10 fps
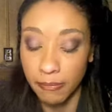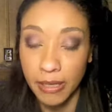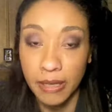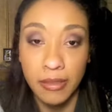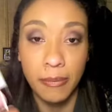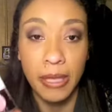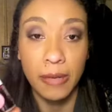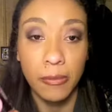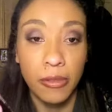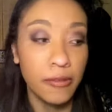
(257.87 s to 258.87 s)
mix them
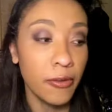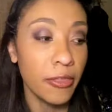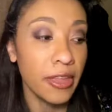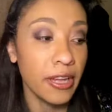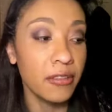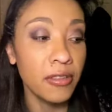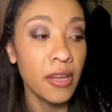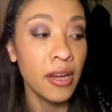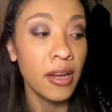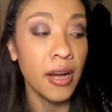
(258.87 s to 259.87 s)
in with different things.
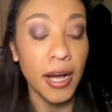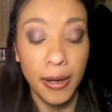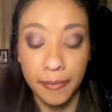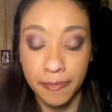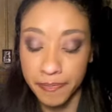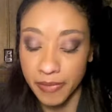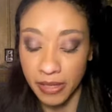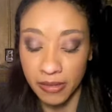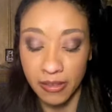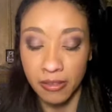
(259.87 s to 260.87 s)

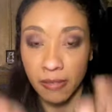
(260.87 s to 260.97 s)
This